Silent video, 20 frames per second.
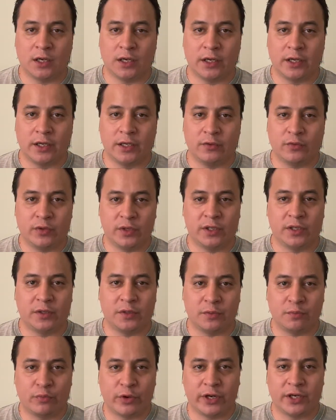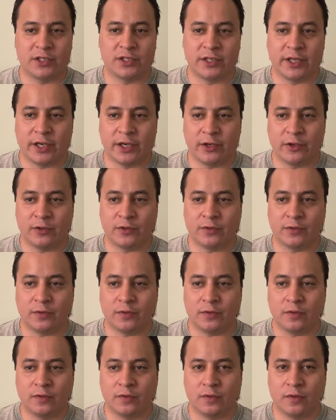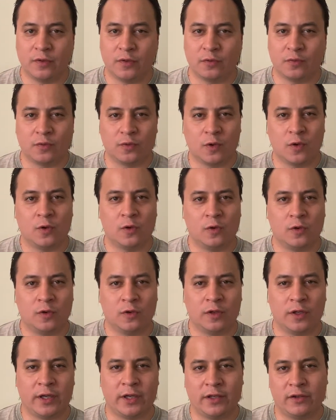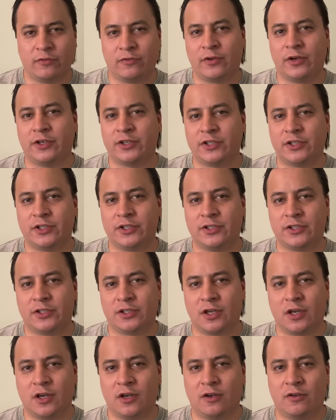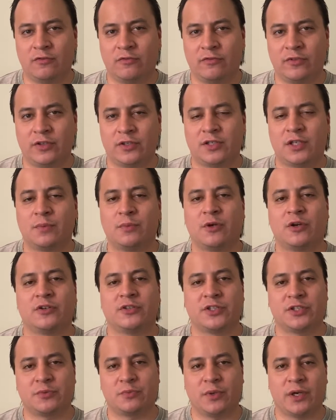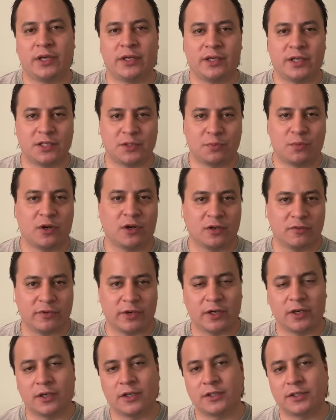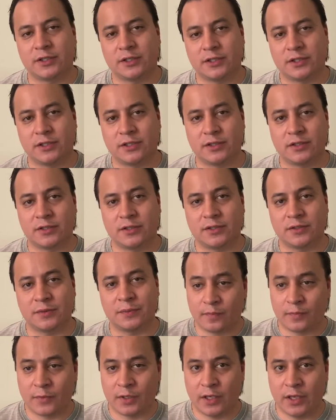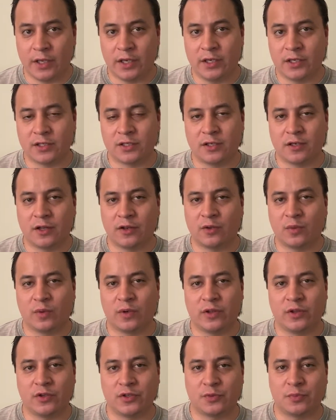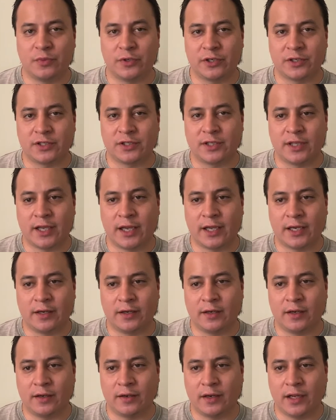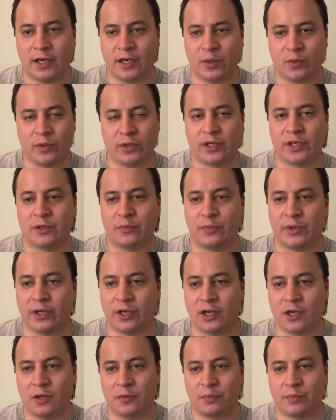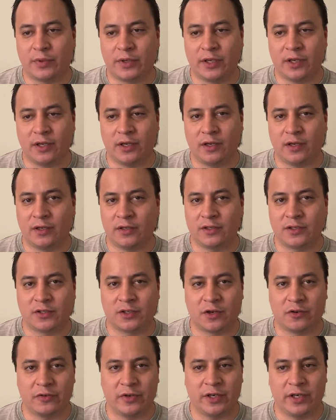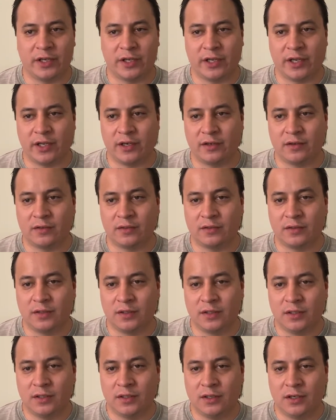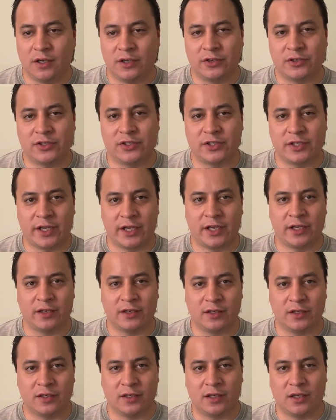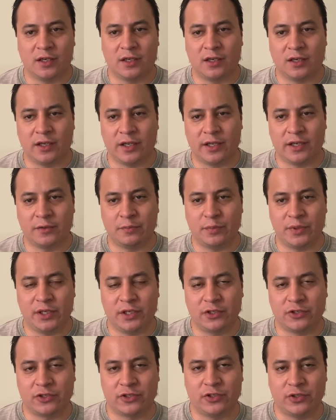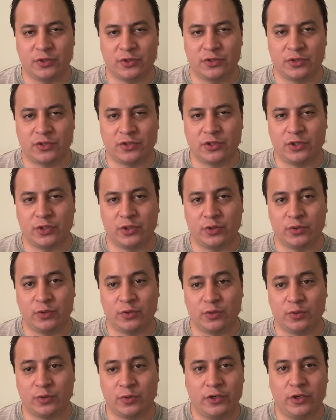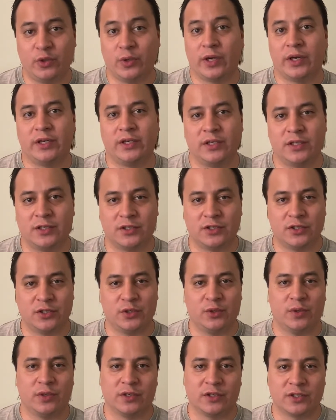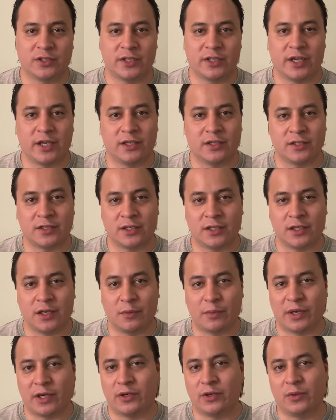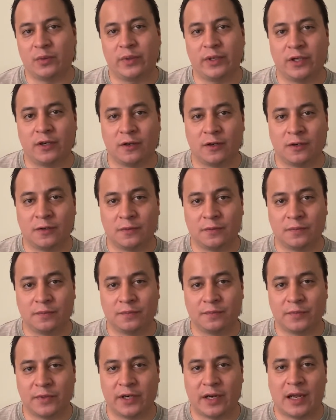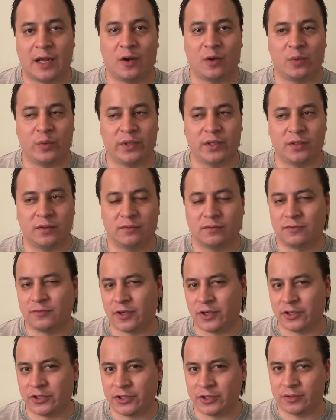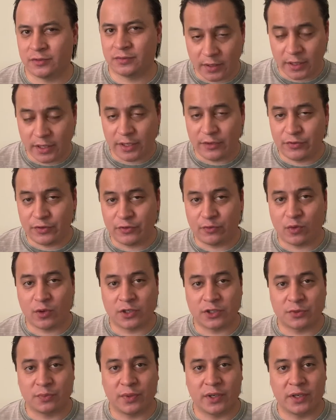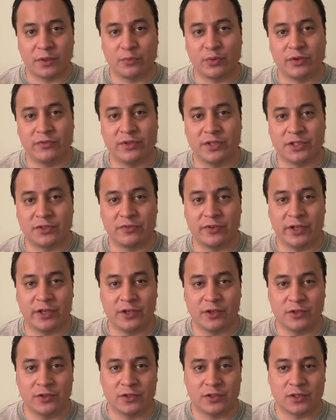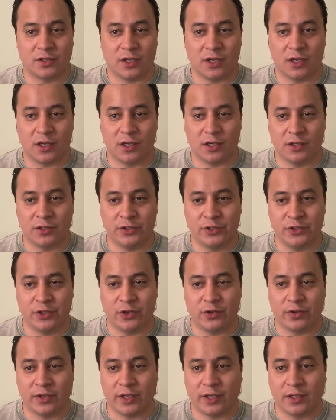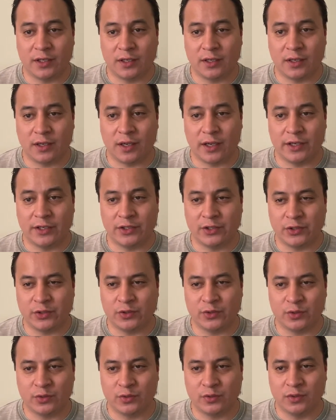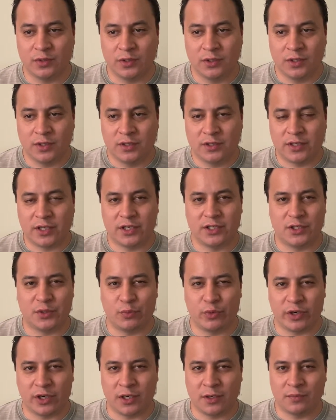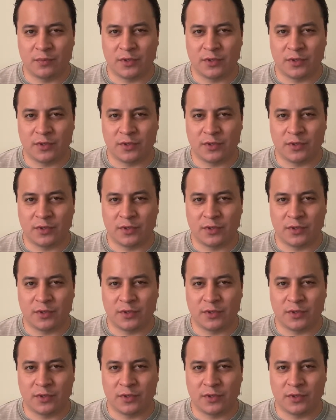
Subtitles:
it really breaks down the role and the functions of the subconscious mind as part of our consciousness. It is another one of those books that anyone can pick up and start reading and understand and be introduced to new ideas and new understanding about who we are and how we function. If you've watched my previous videos, you know that I do tend to bring up